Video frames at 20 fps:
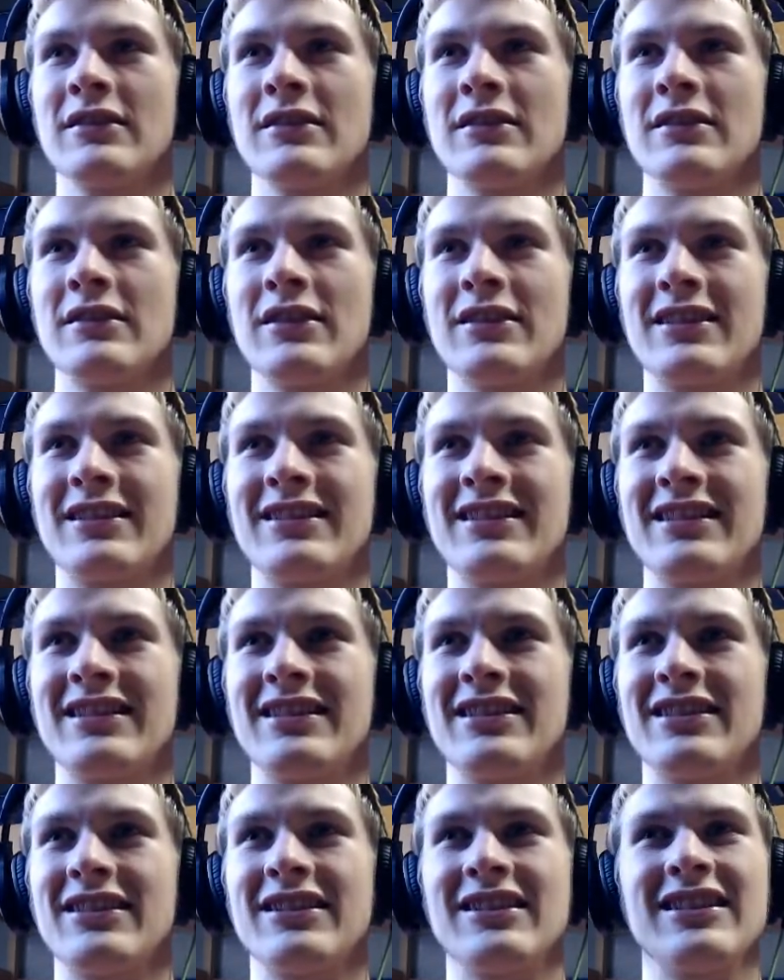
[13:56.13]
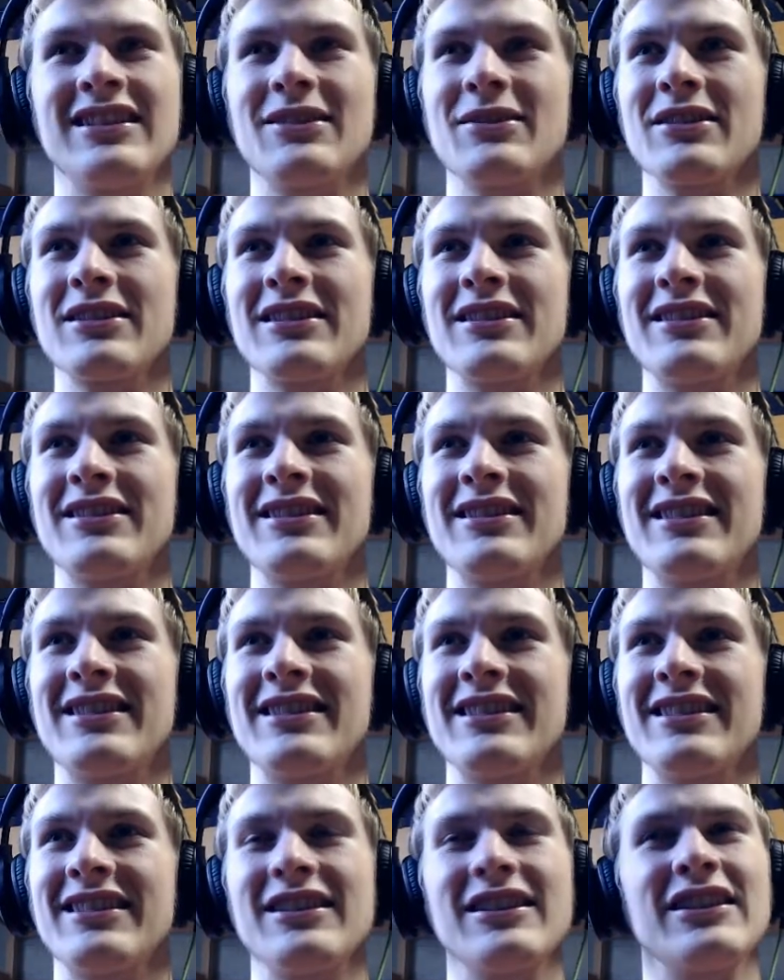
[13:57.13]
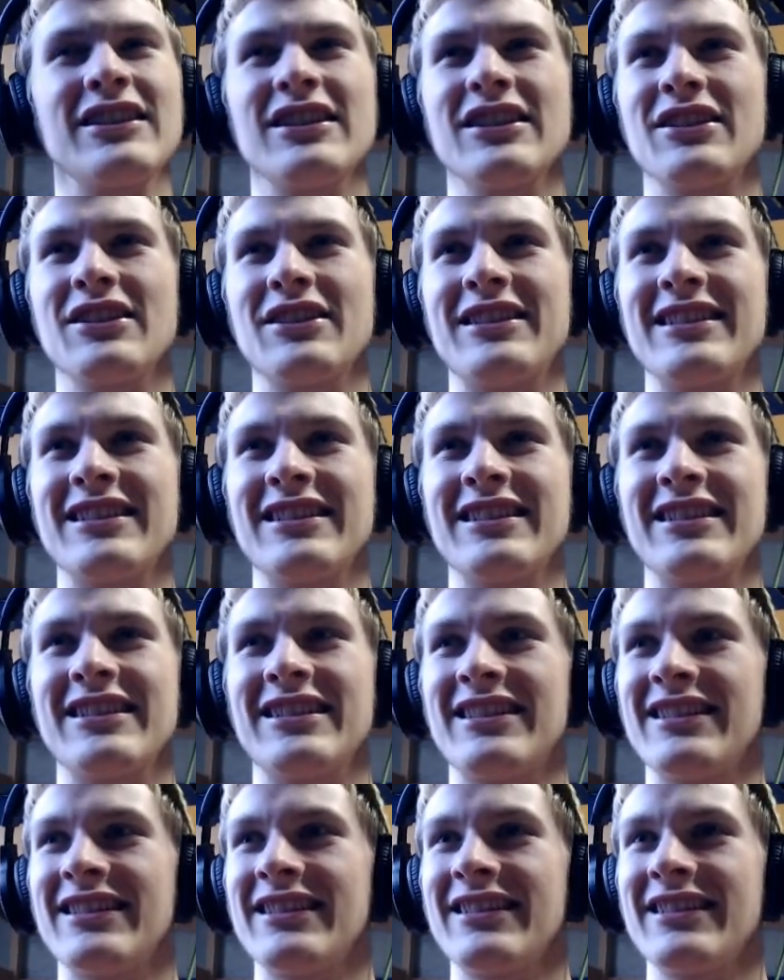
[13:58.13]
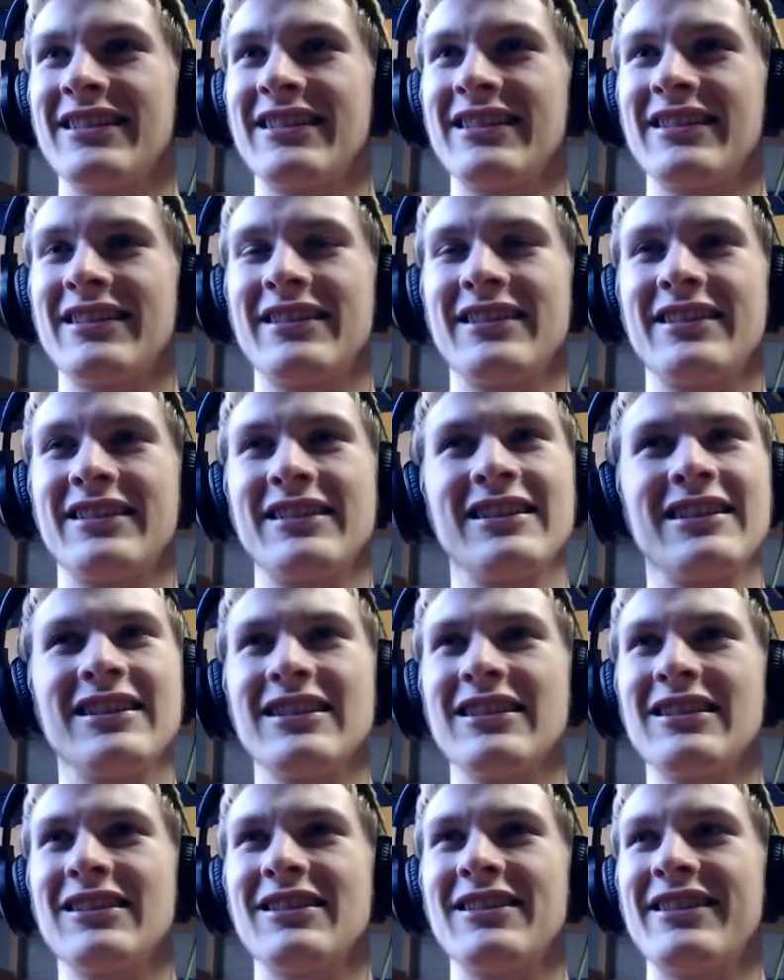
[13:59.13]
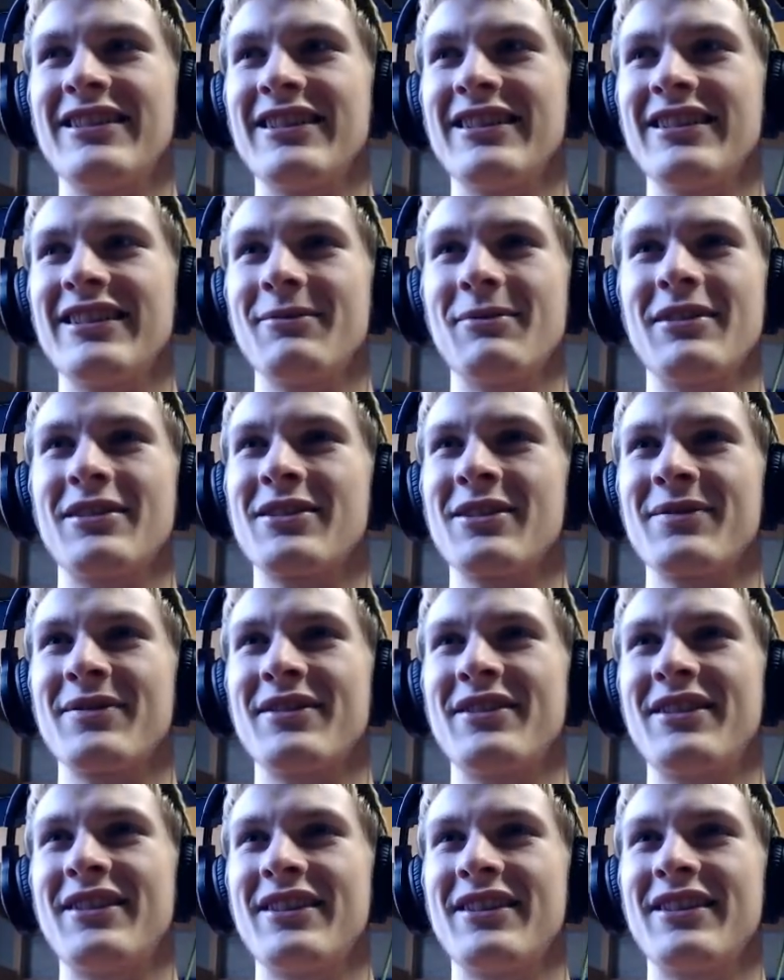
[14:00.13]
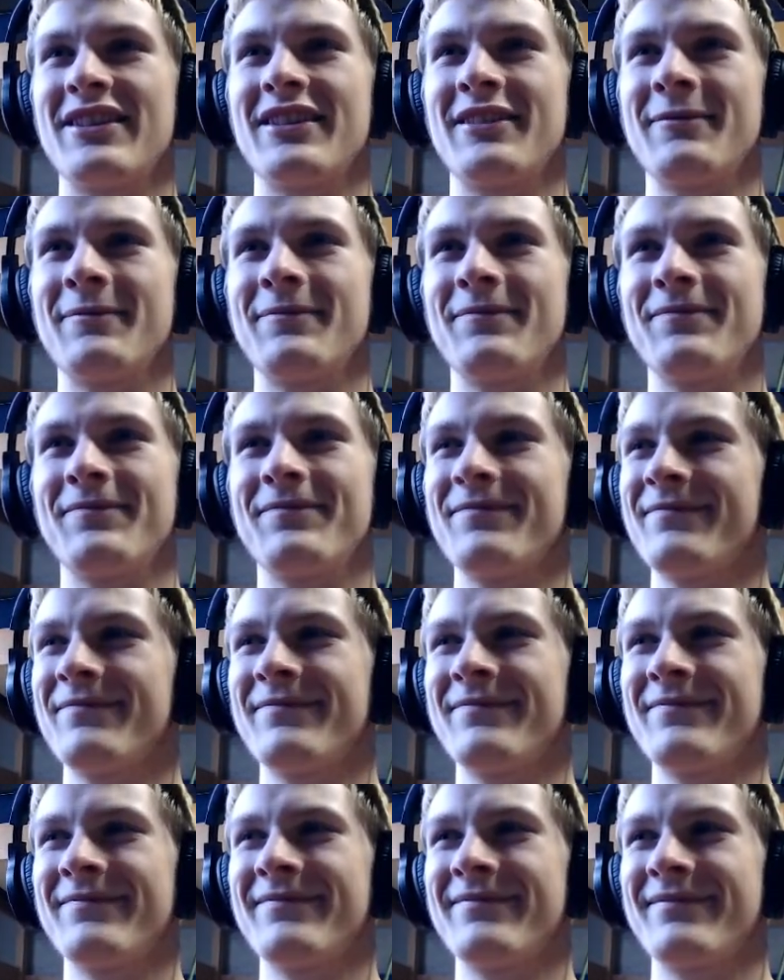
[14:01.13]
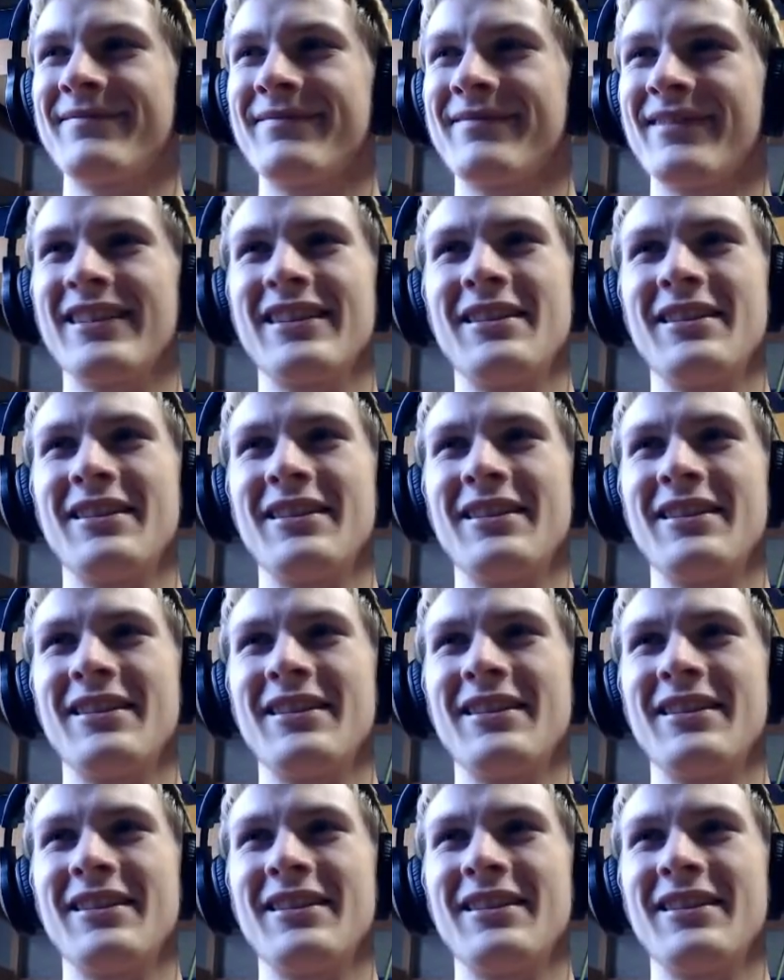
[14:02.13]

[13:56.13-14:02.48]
Okay, thank you. Oh, we're going in here. Oh, yay. Oh, yay. What's over here? Mmm.